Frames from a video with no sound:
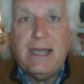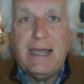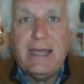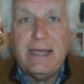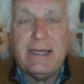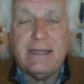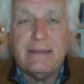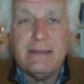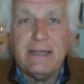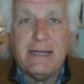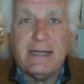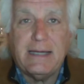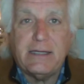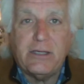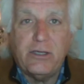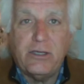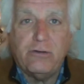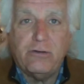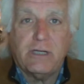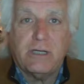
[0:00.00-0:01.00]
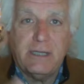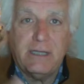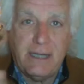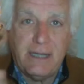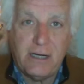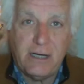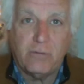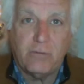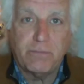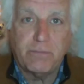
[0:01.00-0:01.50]
And that you can
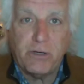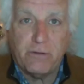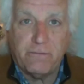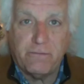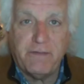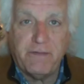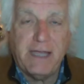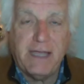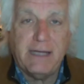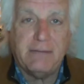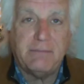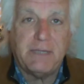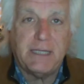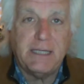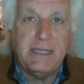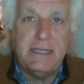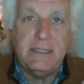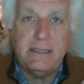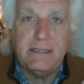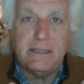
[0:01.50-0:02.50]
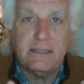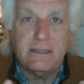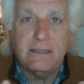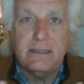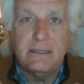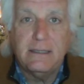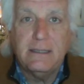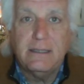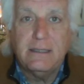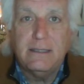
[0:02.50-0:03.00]
help your families,
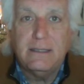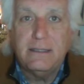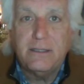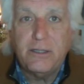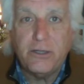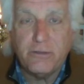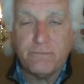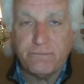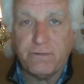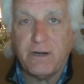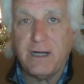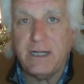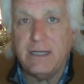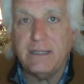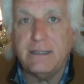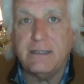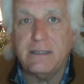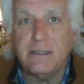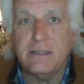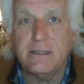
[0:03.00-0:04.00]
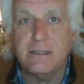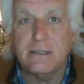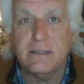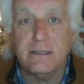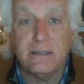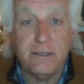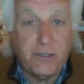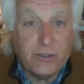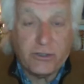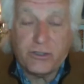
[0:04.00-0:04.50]
your friends,
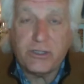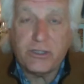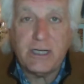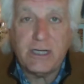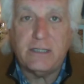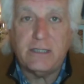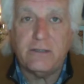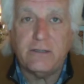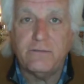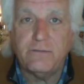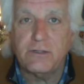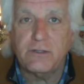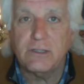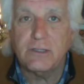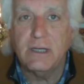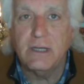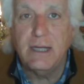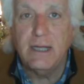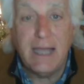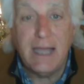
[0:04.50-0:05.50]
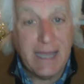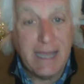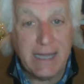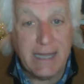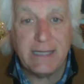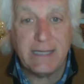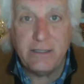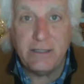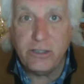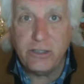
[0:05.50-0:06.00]
yourselves,
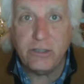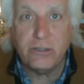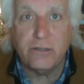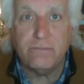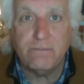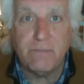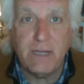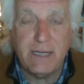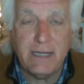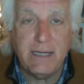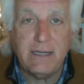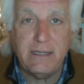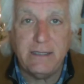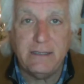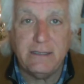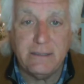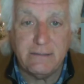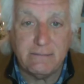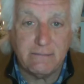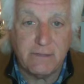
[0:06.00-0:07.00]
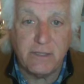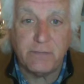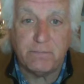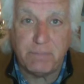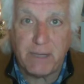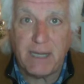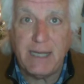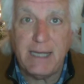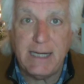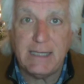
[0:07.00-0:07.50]
and your and the
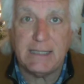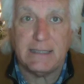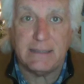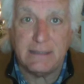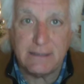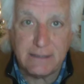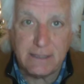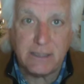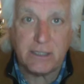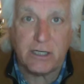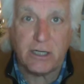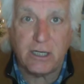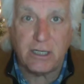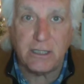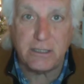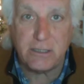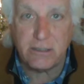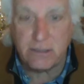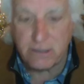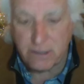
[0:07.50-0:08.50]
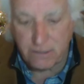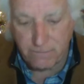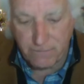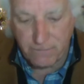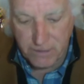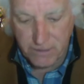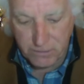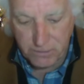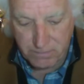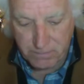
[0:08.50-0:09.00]
planet, the causes
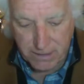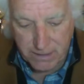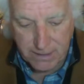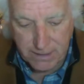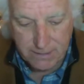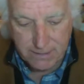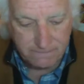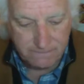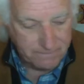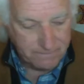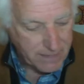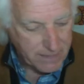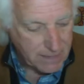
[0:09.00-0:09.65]
of this planet.